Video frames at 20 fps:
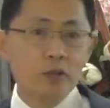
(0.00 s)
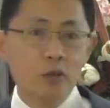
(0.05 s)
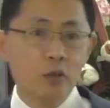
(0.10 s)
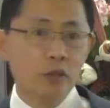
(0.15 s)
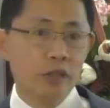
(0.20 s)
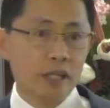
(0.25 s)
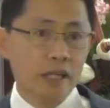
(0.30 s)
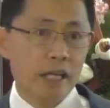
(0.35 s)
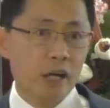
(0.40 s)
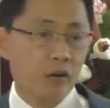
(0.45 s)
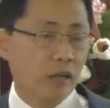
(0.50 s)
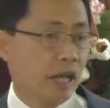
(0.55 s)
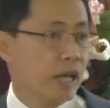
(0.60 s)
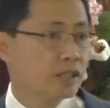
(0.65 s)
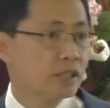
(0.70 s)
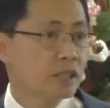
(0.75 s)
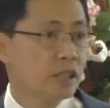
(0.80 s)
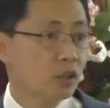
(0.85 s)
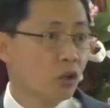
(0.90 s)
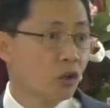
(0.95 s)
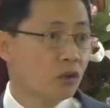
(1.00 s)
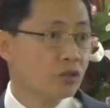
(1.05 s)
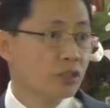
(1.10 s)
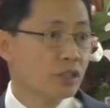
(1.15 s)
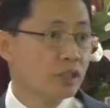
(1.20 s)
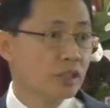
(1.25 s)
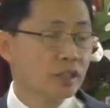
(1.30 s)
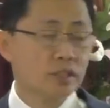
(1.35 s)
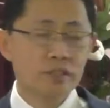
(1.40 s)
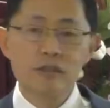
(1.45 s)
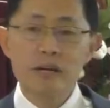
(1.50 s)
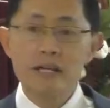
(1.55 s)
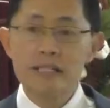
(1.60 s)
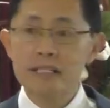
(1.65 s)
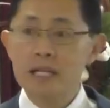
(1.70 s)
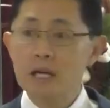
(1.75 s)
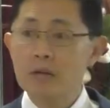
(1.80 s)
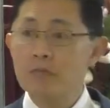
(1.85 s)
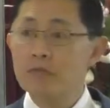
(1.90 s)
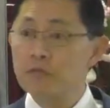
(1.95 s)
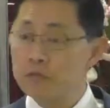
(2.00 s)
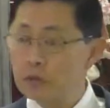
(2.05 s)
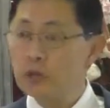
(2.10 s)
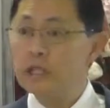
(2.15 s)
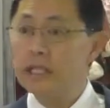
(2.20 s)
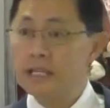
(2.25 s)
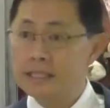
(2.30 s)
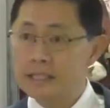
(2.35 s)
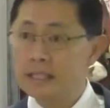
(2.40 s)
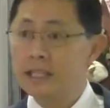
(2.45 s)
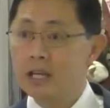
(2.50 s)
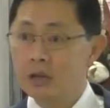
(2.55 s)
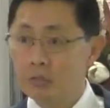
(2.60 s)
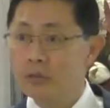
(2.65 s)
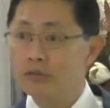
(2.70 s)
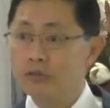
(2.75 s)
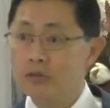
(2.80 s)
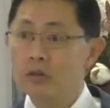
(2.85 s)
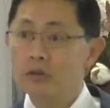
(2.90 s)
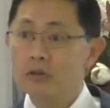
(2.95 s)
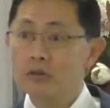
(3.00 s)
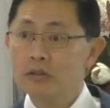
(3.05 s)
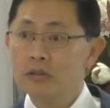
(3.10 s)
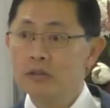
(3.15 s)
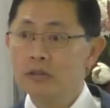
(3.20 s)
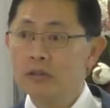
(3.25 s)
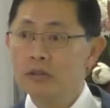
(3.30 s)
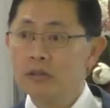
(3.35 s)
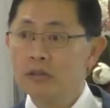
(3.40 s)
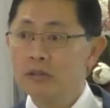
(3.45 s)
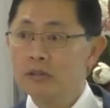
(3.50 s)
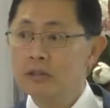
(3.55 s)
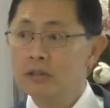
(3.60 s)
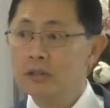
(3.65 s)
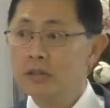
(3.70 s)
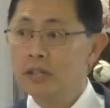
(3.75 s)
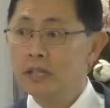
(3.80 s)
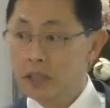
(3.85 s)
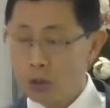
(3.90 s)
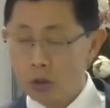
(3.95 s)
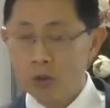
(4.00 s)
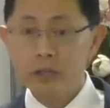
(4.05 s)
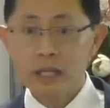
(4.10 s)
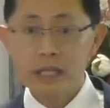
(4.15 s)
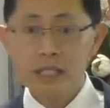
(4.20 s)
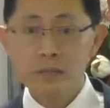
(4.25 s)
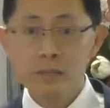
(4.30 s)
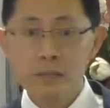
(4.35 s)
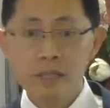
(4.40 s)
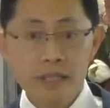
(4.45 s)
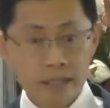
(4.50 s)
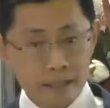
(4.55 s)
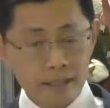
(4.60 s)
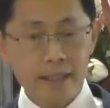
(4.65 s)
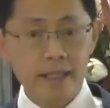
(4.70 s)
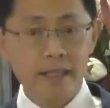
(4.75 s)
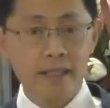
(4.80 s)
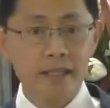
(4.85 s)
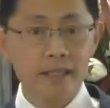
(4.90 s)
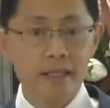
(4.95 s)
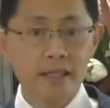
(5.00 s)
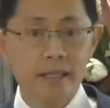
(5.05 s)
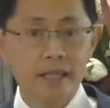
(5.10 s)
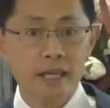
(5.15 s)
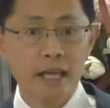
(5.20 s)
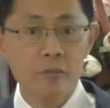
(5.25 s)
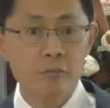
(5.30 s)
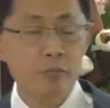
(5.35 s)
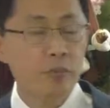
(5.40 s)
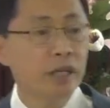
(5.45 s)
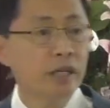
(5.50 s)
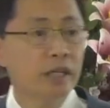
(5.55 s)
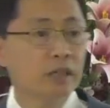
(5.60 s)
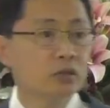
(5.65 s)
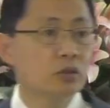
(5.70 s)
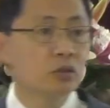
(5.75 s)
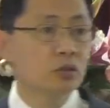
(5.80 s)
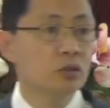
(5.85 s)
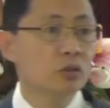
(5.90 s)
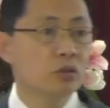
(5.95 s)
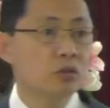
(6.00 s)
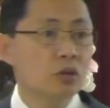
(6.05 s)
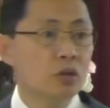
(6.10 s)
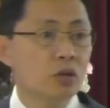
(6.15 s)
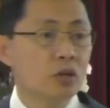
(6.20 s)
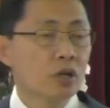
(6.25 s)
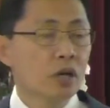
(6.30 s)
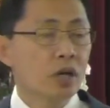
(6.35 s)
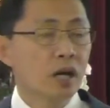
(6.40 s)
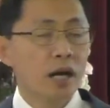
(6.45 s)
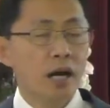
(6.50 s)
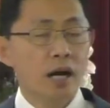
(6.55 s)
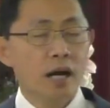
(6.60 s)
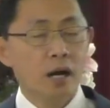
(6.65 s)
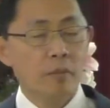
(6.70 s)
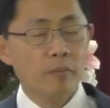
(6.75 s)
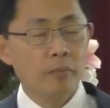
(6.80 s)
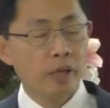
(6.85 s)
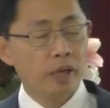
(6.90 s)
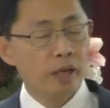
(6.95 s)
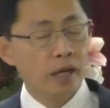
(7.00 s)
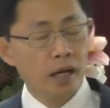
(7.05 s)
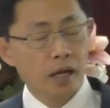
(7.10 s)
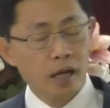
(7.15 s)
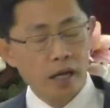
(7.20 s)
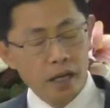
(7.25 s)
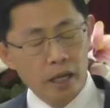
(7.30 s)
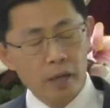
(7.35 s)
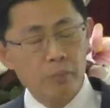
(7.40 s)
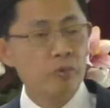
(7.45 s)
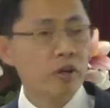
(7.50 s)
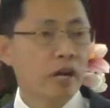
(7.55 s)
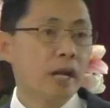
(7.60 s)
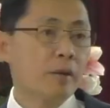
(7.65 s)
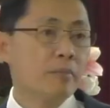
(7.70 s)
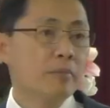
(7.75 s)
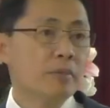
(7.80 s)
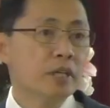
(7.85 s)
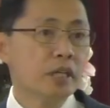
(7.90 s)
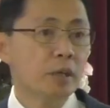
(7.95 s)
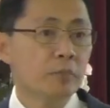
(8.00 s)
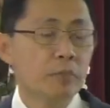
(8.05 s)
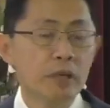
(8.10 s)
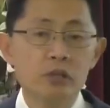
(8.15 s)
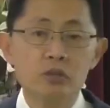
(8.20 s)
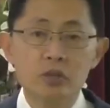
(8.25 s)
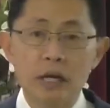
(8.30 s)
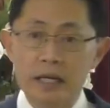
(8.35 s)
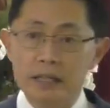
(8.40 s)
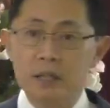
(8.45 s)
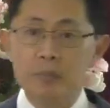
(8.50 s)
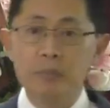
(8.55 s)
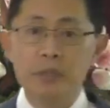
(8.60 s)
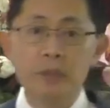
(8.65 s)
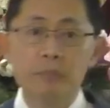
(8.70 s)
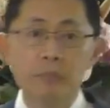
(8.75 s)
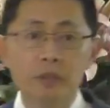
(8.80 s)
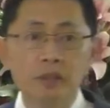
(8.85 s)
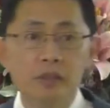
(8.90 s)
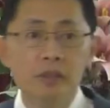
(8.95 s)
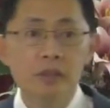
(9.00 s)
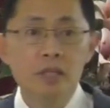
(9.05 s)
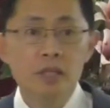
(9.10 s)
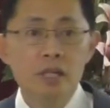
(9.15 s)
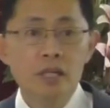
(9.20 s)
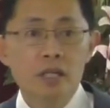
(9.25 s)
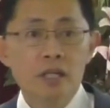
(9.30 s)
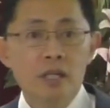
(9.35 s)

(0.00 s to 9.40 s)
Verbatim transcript: grown adult. Has the Lord Jesus Christ come fully as adult before? In the Old Testament, he did. He appeared to um, uh, Abraham, he appeared to other people